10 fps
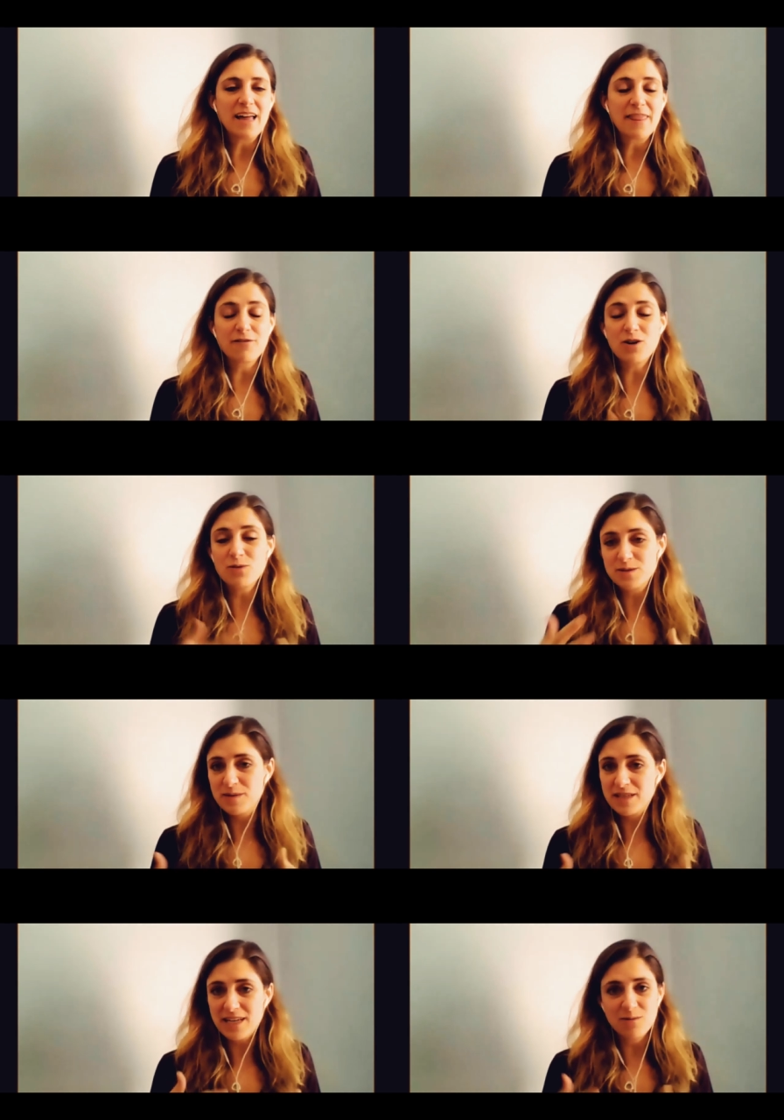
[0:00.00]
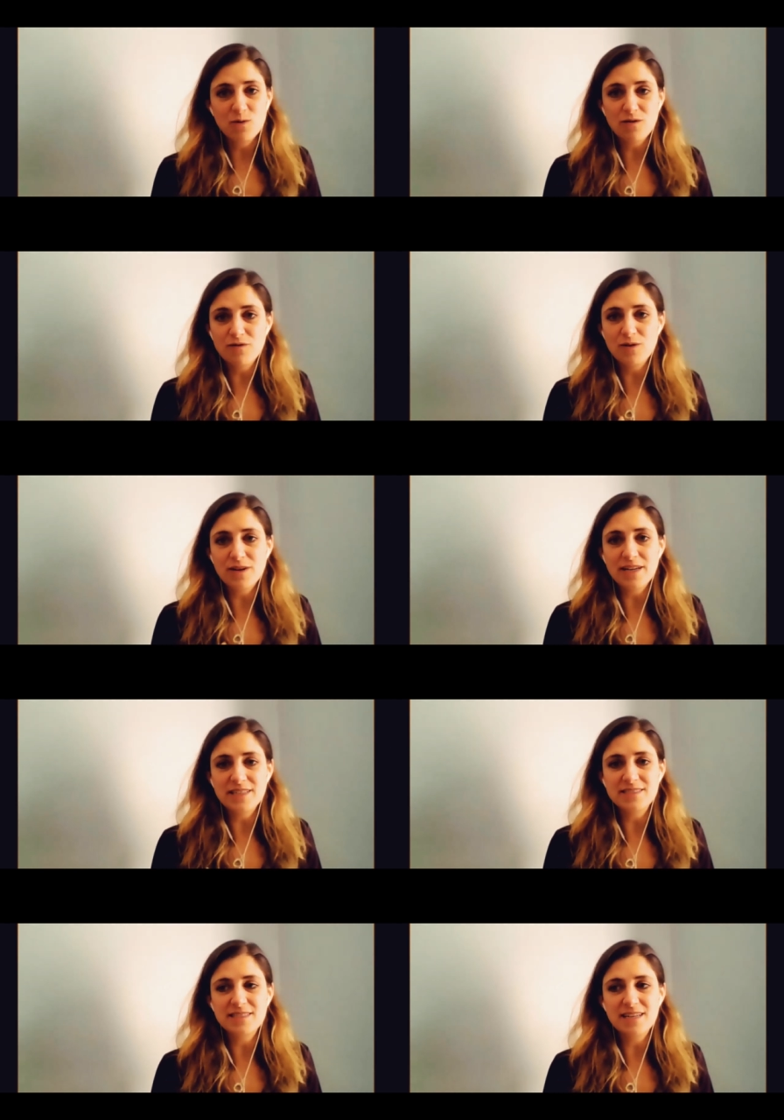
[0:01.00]
There've always been kind of more
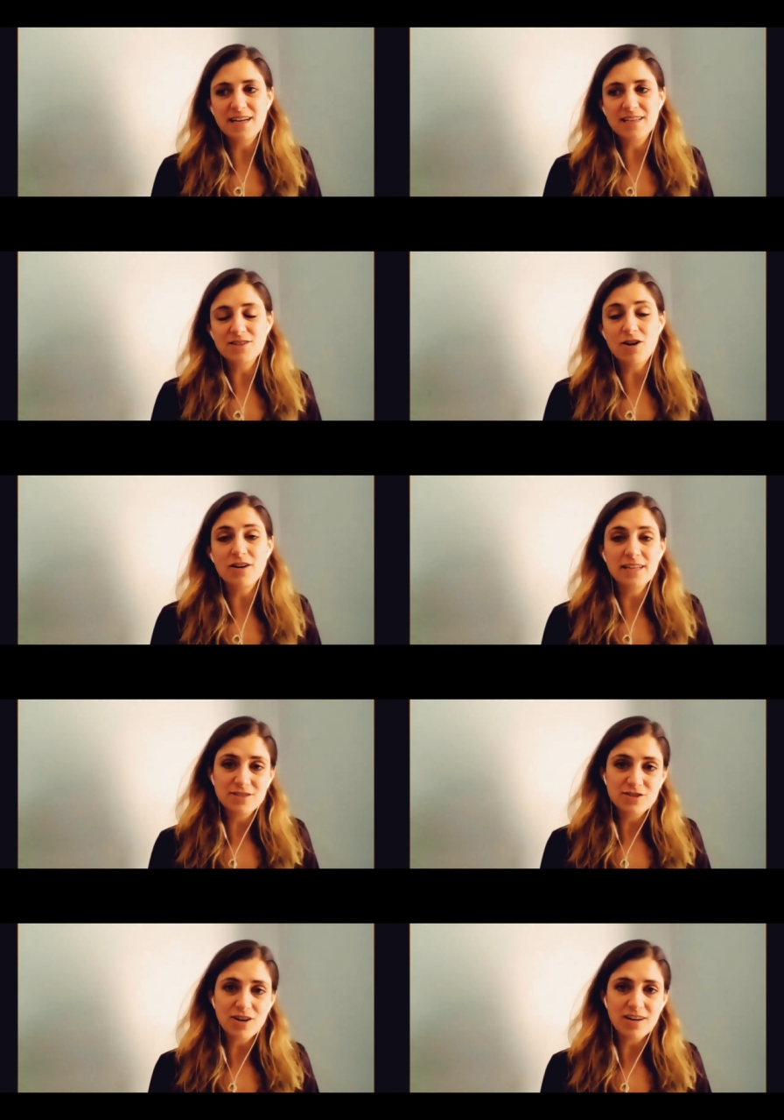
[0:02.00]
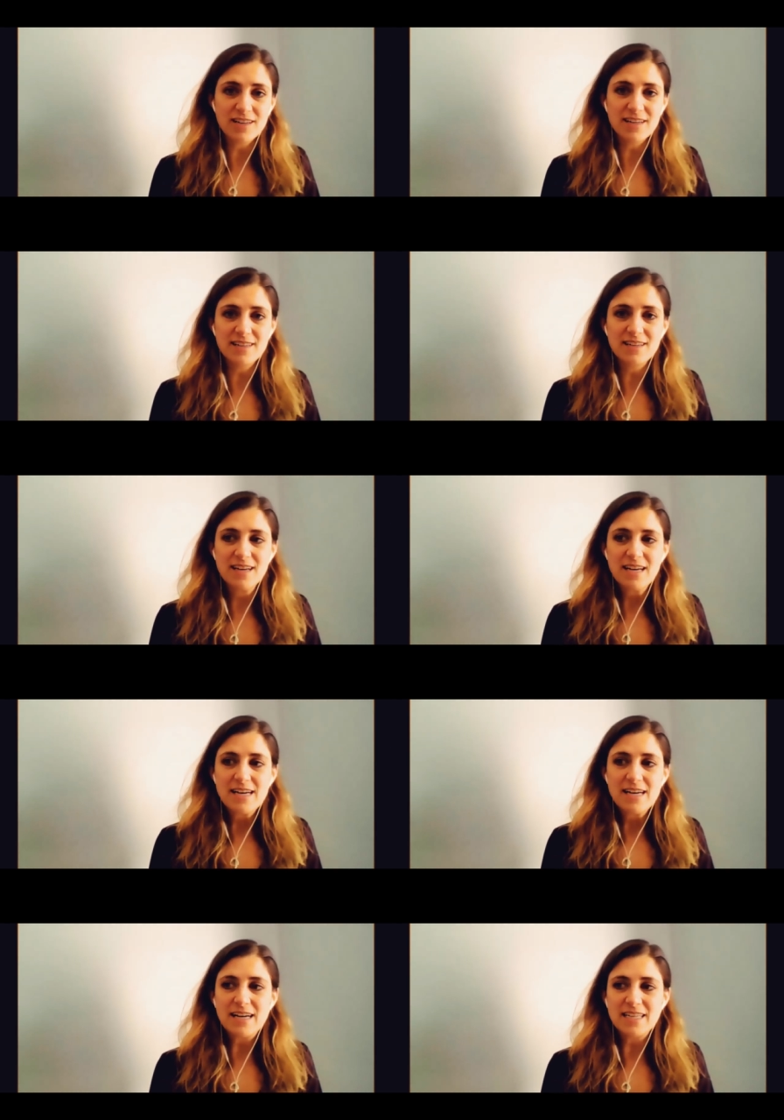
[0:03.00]
focused, audience targeted
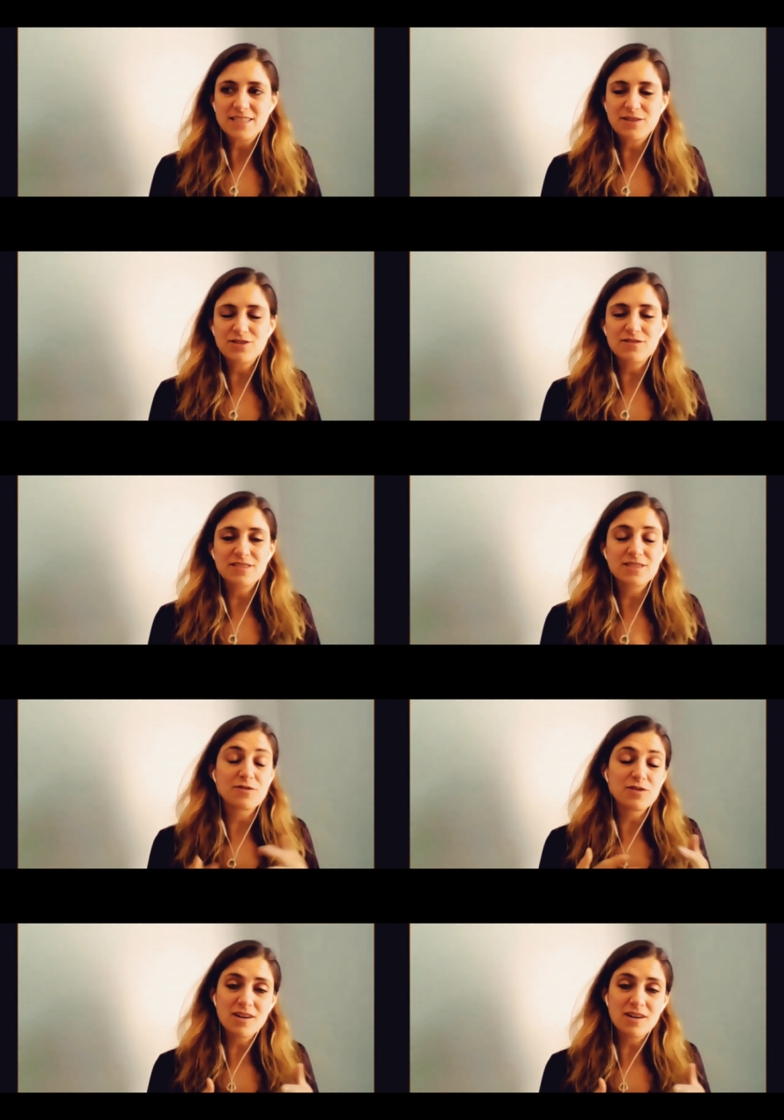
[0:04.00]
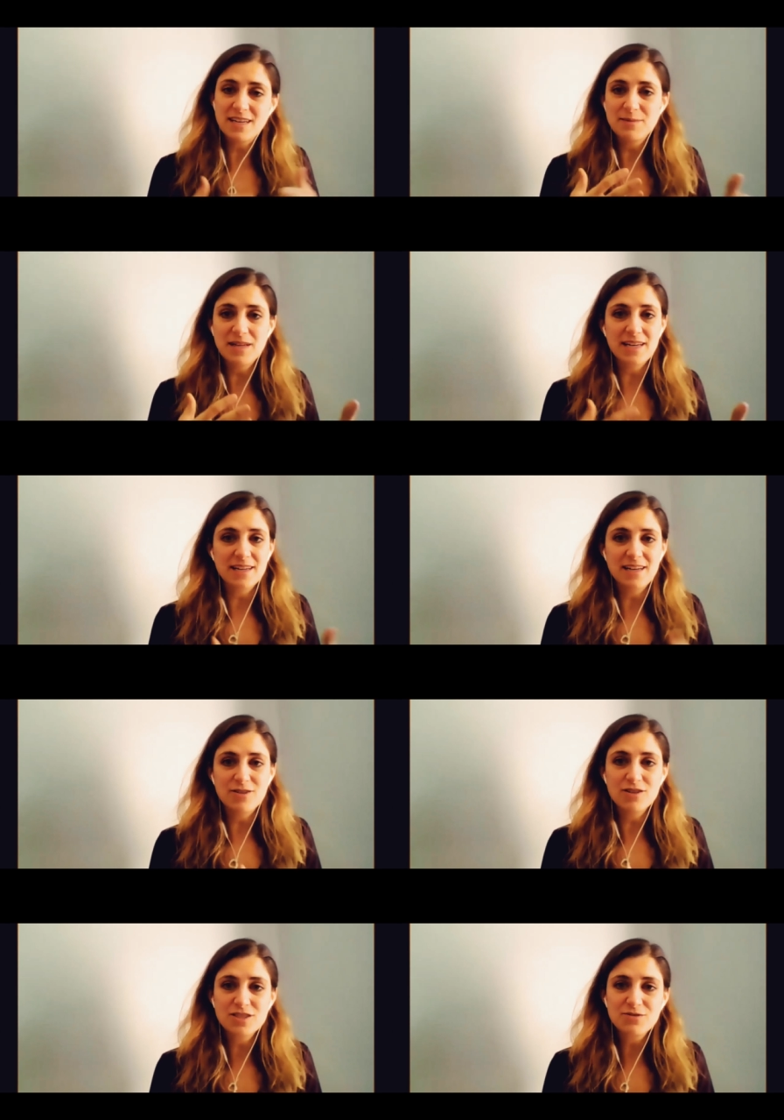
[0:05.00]
SVOD services for a long time, like
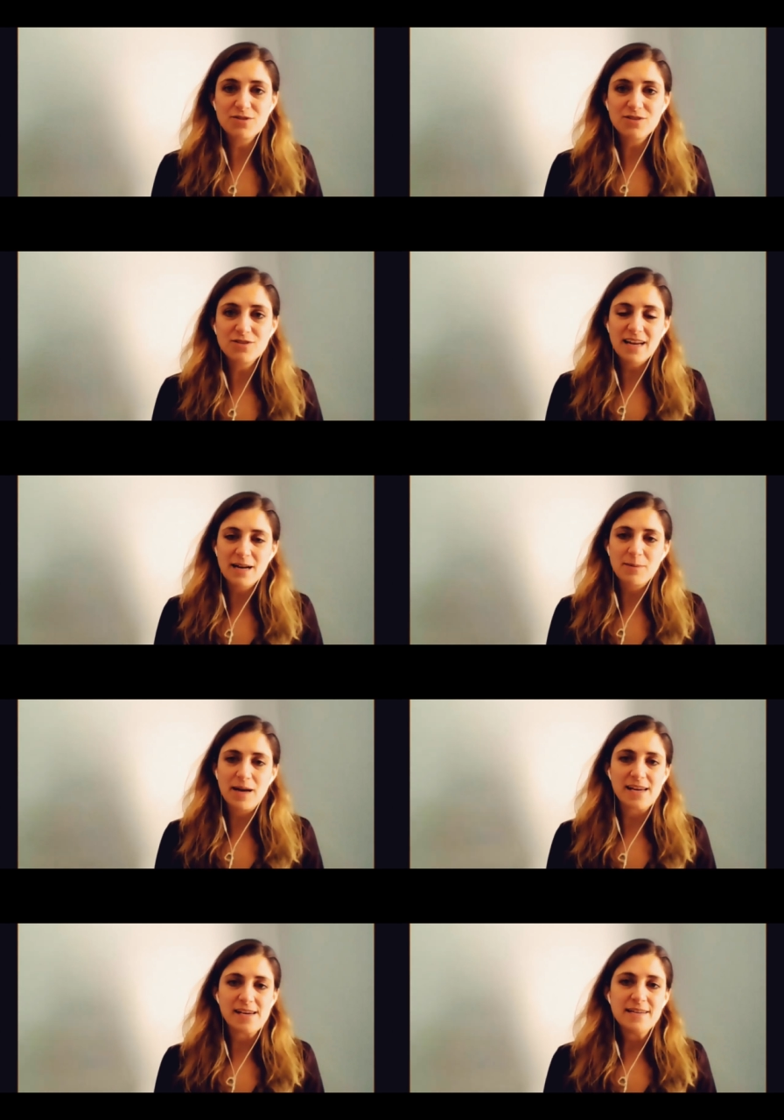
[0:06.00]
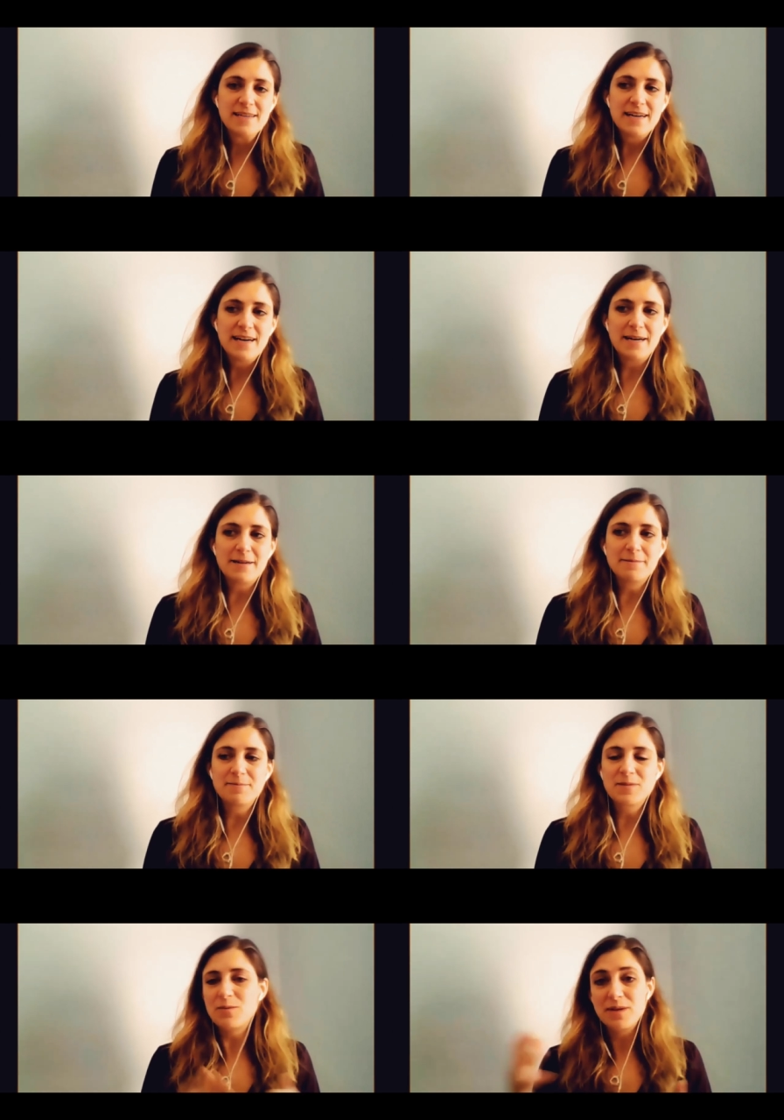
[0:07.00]
Crunchyroll on anime. You know,
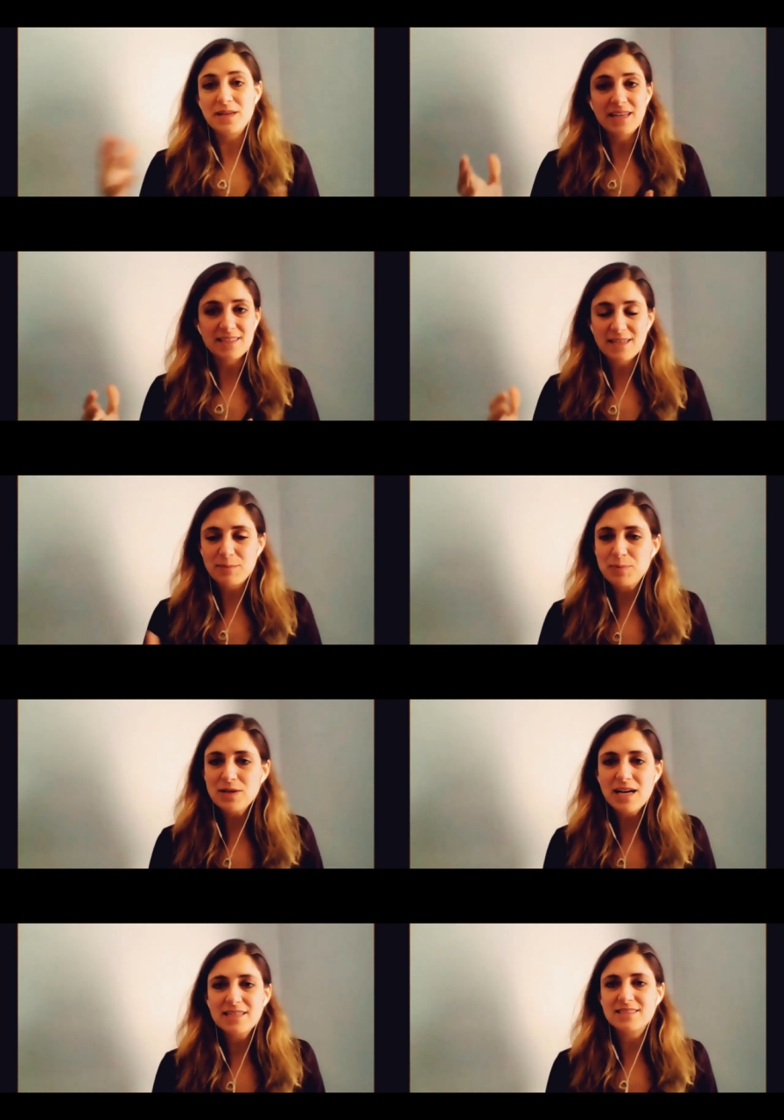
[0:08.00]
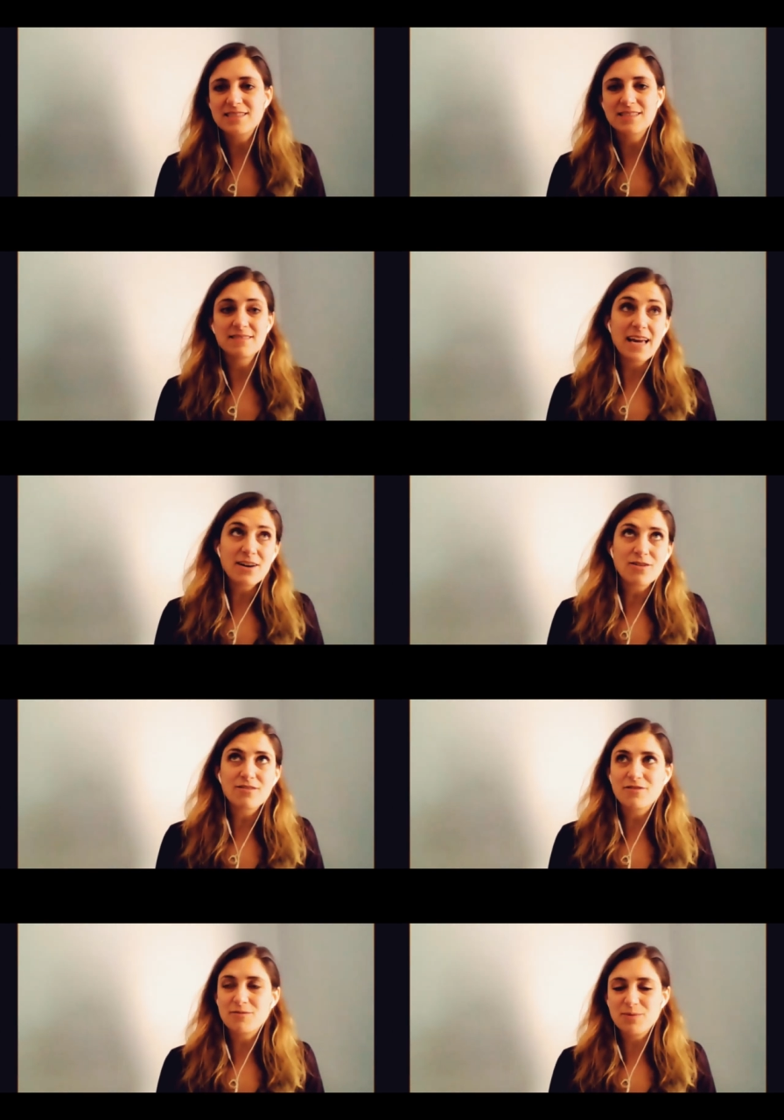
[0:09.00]
BET Plus and Acorn
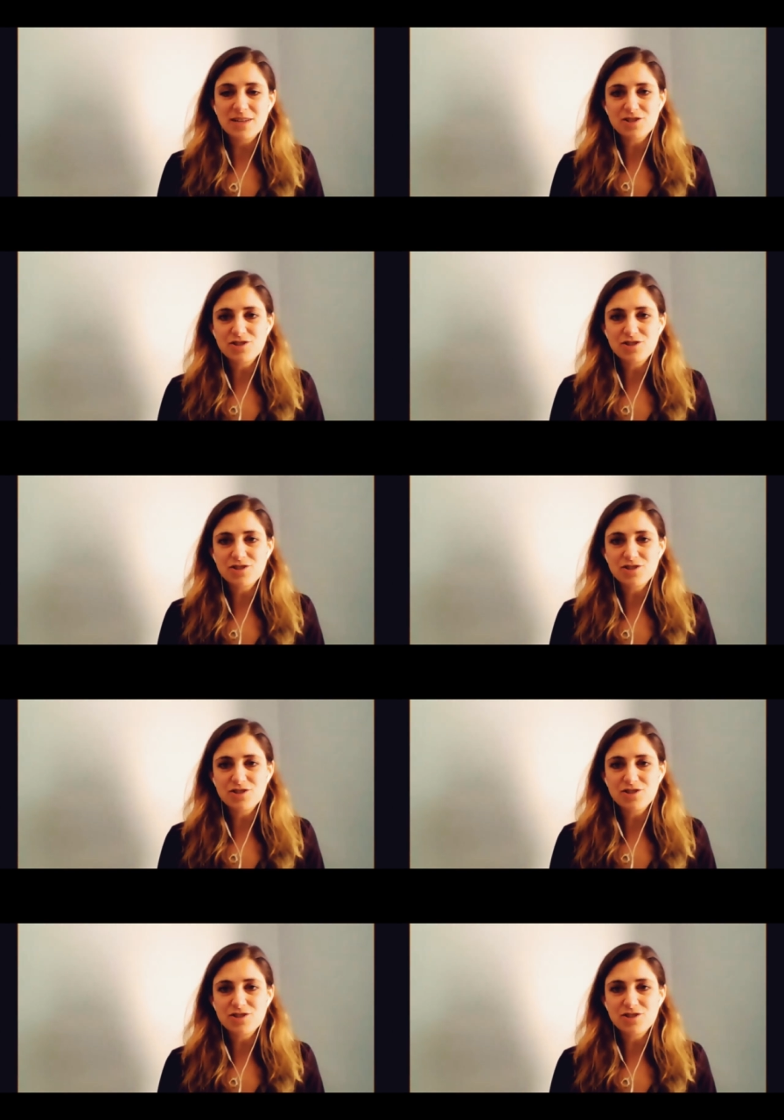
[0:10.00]
for British